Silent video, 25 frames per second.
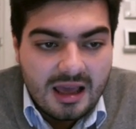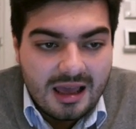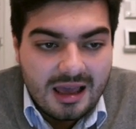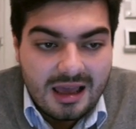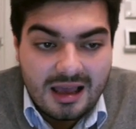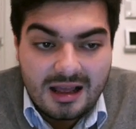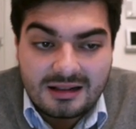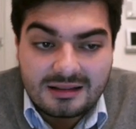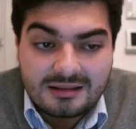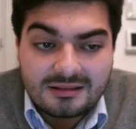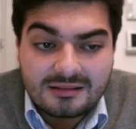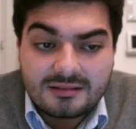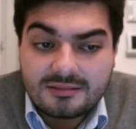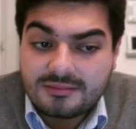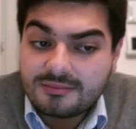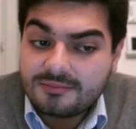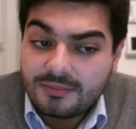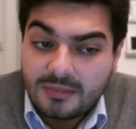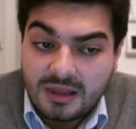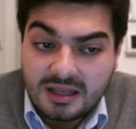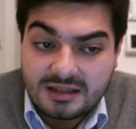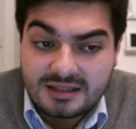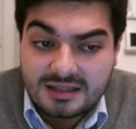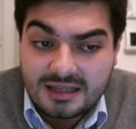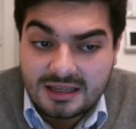and
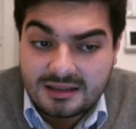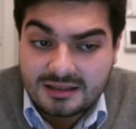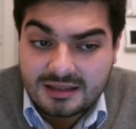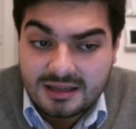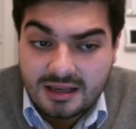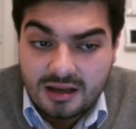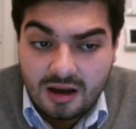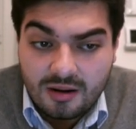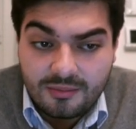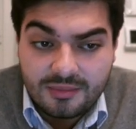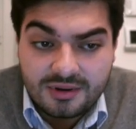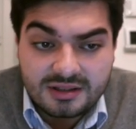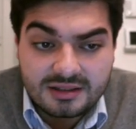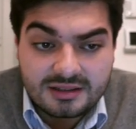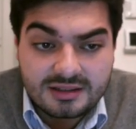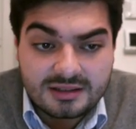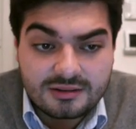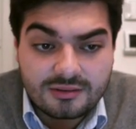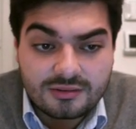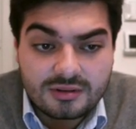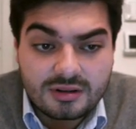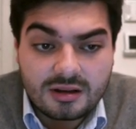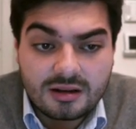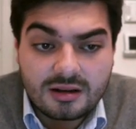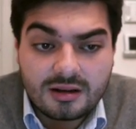it sends commands
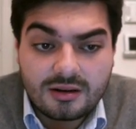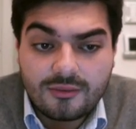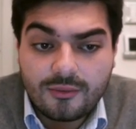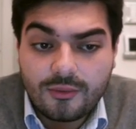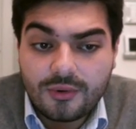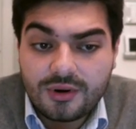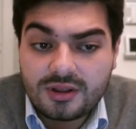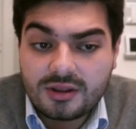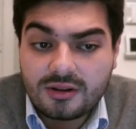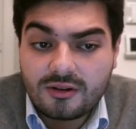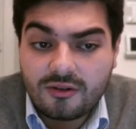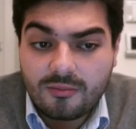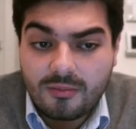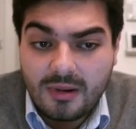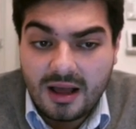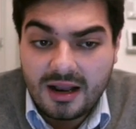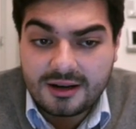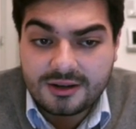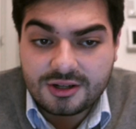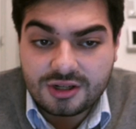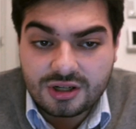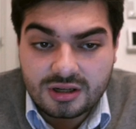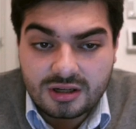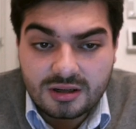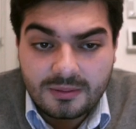to the window
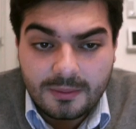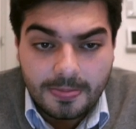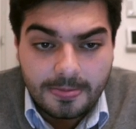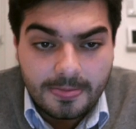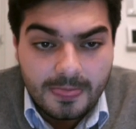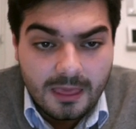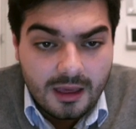manager.